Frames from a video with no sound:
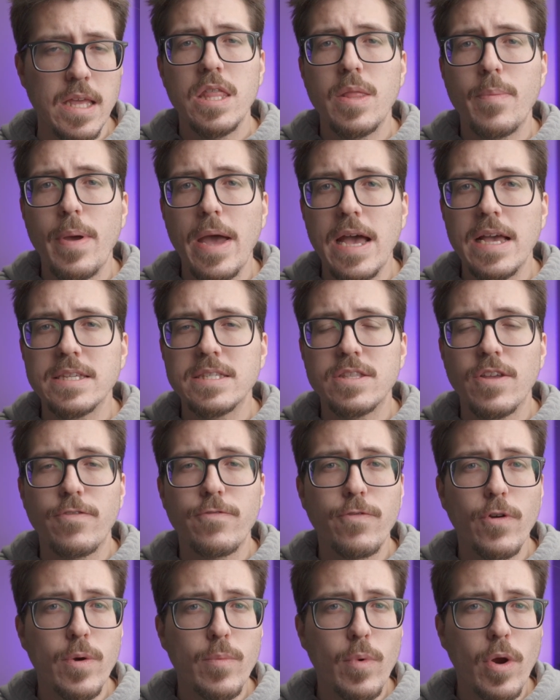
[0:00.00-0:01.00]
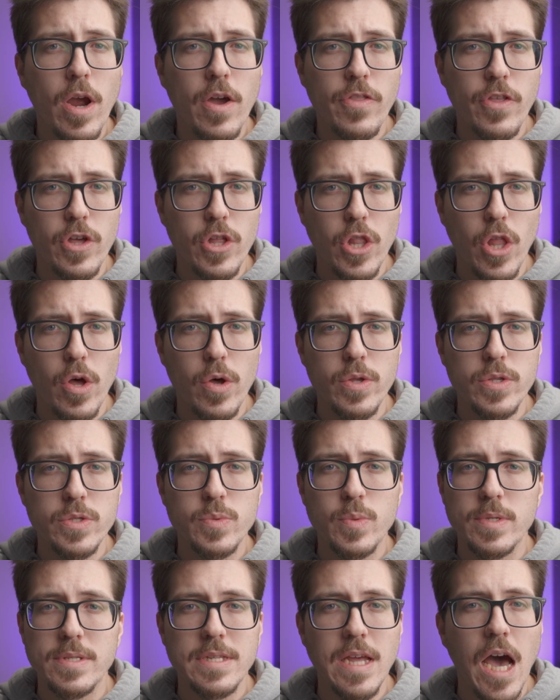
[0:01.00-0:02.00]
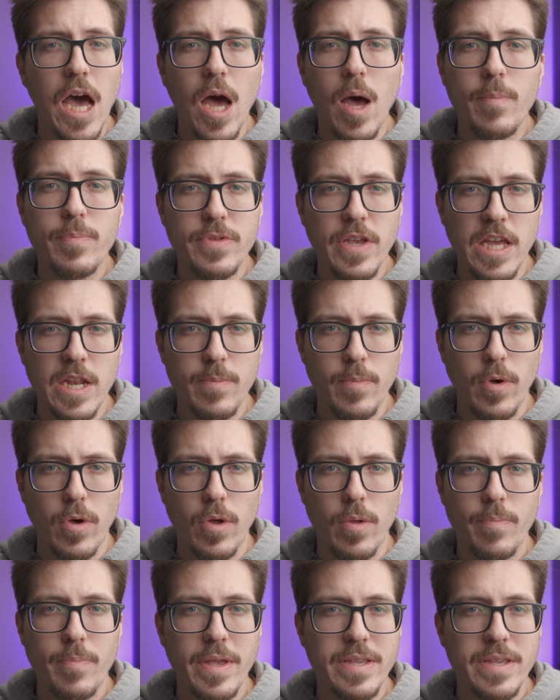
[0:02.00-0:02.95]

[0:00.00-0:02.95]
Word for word: In the past, the firmware on the clones was not updatable.